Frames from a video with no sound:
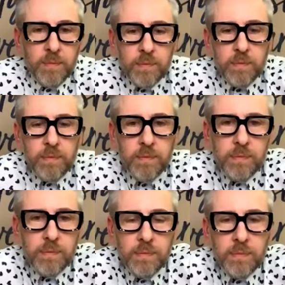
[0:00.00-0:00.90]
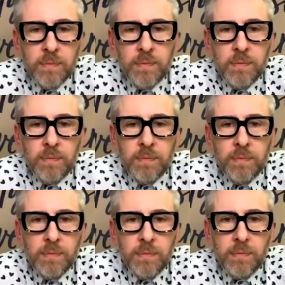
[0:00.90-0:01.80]

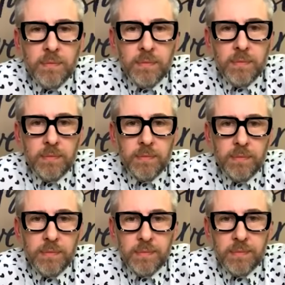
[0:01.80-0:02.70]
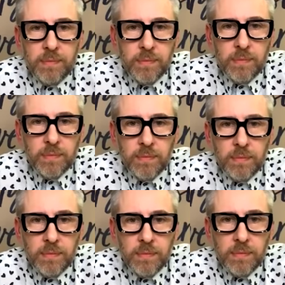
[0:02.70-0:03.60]

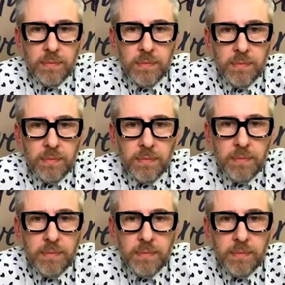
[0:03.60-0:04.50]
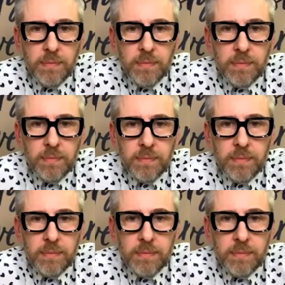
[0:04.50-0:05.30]
No words are spoken by the person on screen.